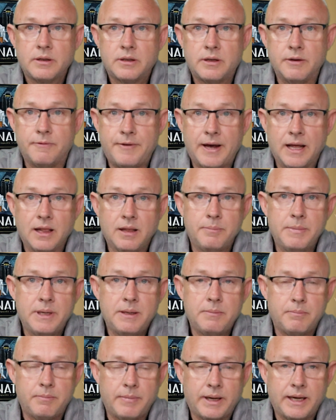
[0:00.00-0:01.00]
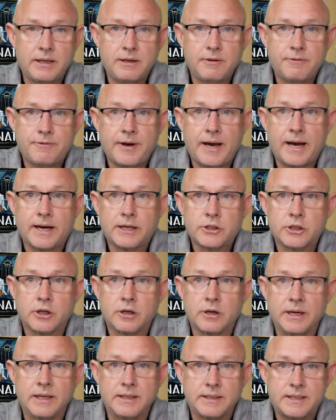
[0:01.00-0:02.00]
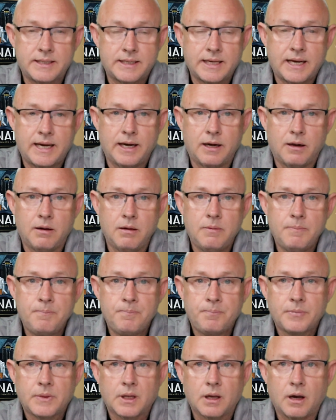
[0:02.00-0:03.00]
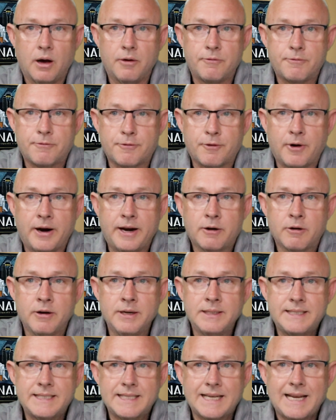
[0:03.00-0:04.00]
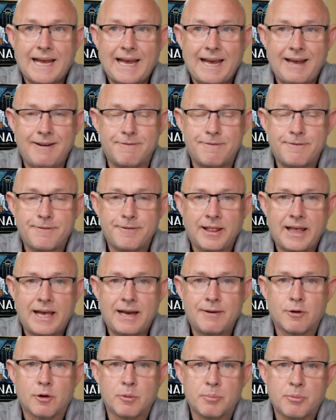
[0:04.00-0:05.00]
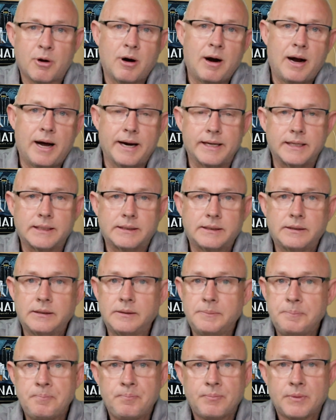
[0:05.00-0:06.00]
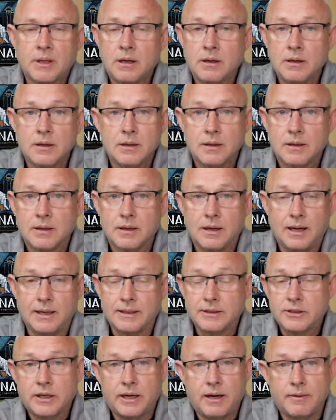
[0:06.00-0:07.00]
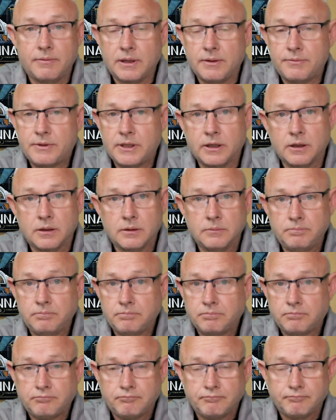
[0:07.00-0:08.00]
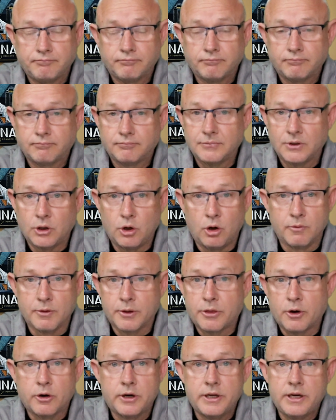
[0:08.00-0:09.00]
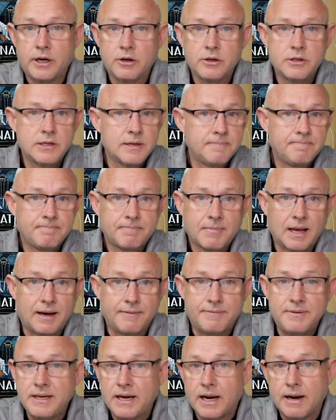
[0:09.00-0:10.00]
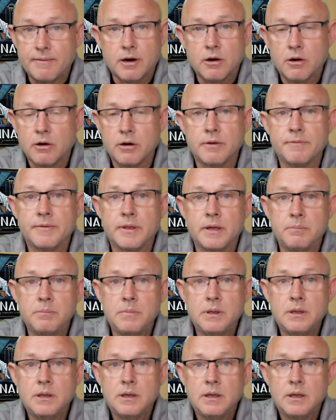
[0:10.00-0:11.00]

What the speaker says: development, manufacture, and sale of fragrance and flavor products. Honestly, I've lived here over 30 years. I've never heard of them.